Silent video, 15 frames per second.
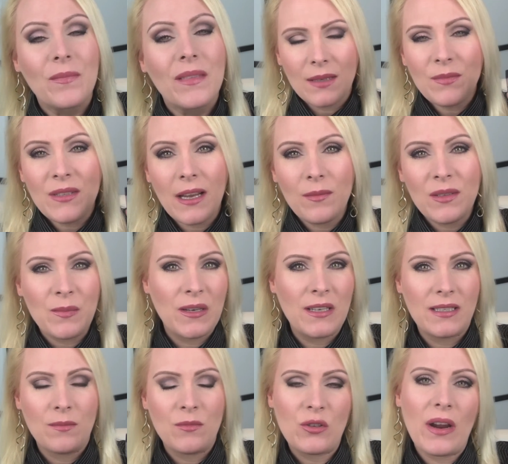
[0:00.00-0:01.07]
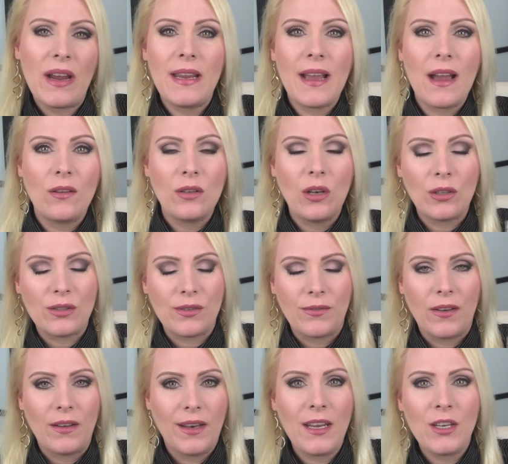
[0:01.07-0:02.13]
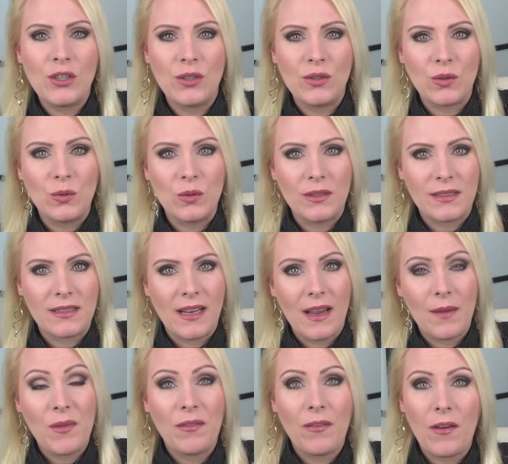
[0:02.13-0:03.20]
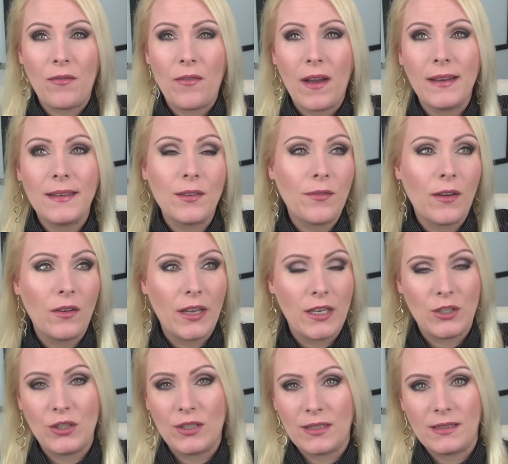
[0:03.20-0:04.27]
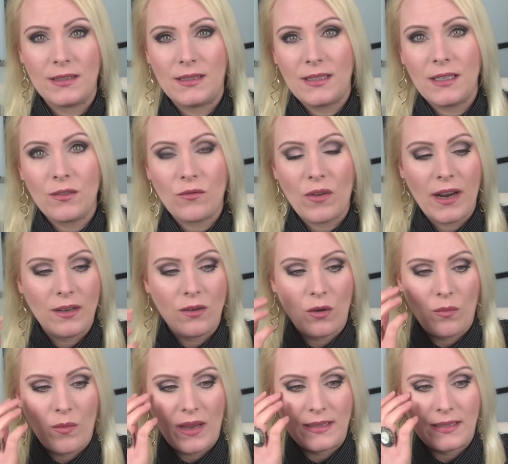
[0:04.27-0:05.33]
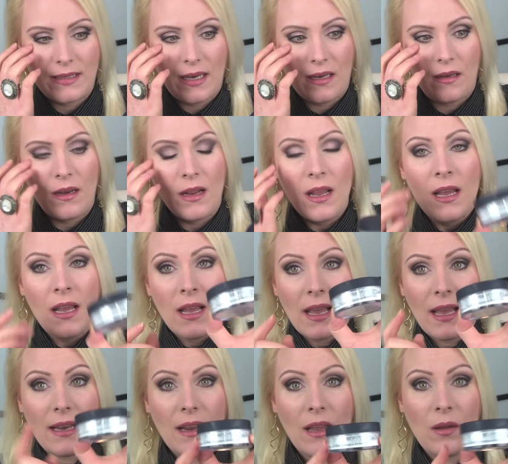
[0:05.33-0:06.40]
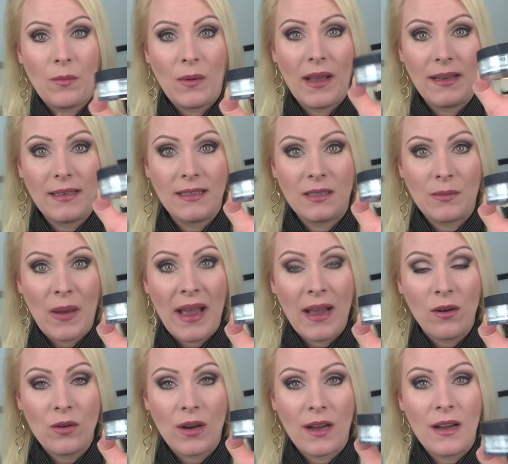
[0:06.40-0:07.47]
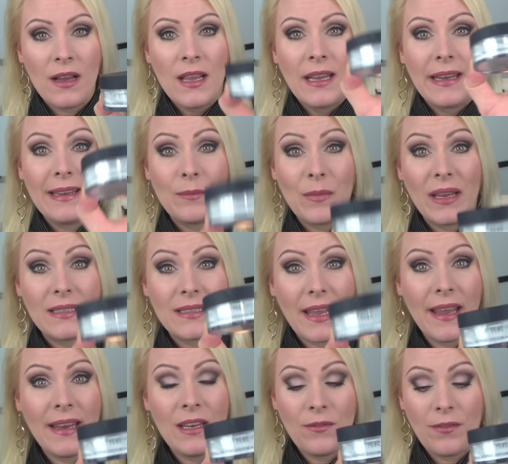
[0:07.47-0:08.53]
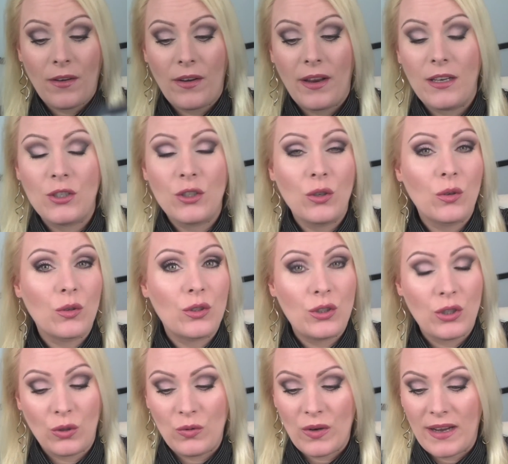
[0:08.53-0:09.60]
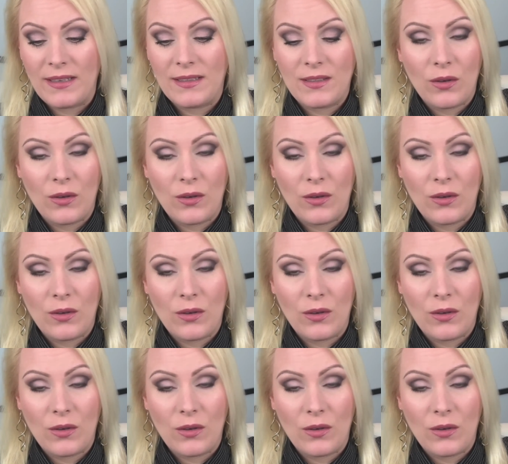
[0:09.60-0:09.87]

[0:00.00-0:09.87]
And sometimes because I'm trying out lots of foundations all the time, if I find the foundation doesn't sit right on my skin and I apply this powder, it makes any foundation look so nice.